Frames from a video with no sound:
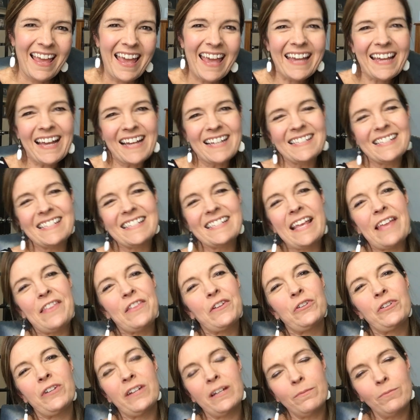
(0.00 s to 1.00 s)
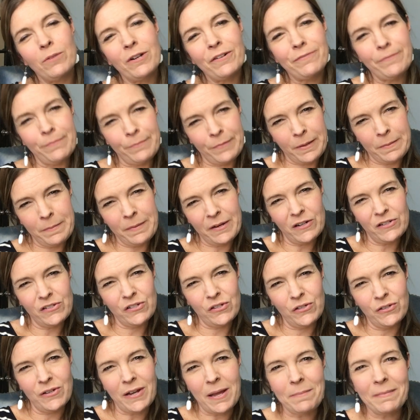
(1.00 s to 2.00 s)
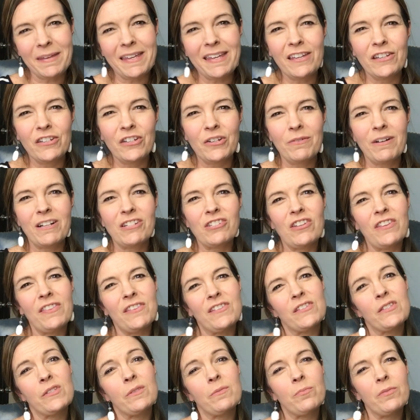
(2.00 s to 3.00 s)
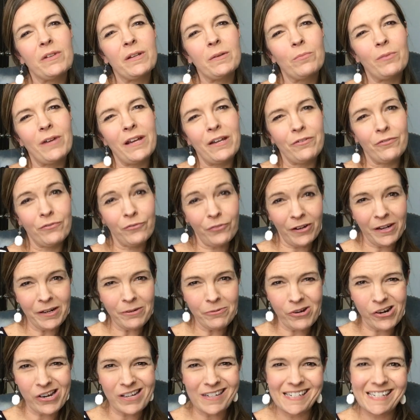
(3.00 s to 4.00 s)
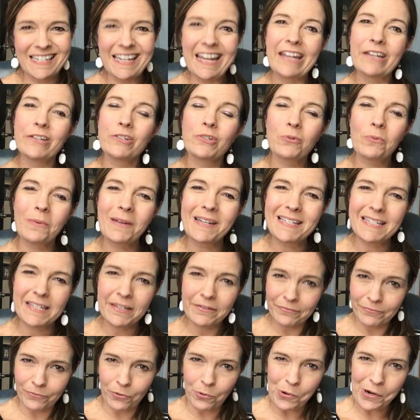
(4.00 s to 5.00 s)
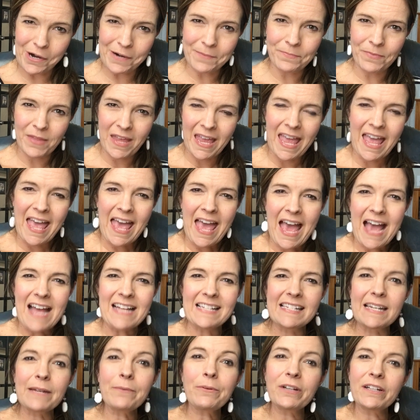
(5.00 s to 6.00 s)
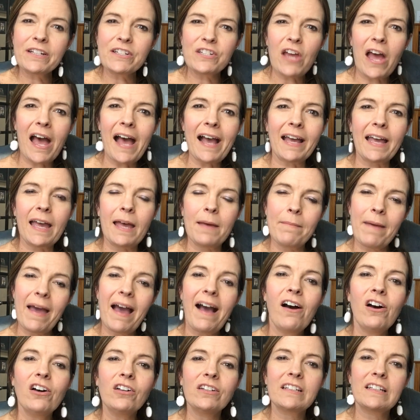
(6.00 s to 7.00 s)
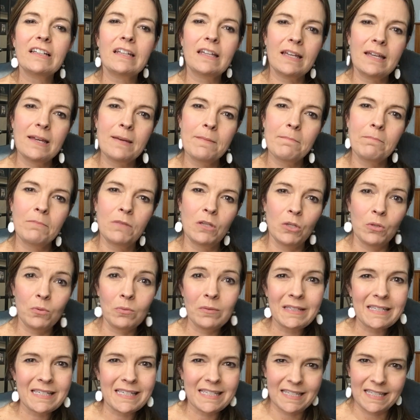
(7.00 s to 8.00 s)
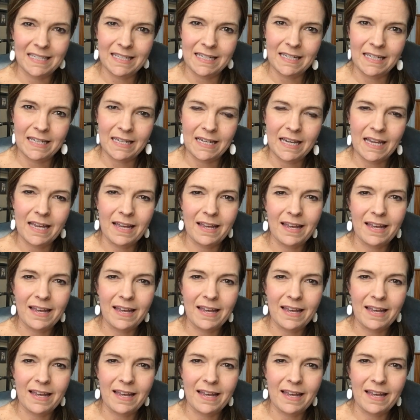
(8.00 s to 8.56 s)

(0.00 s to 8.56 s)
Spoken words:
Hey guys, it's Heather Creekmore from CompareToWho.me, and you're watching this Spring Break Free. We're on day 24, and today we're going to talk about community.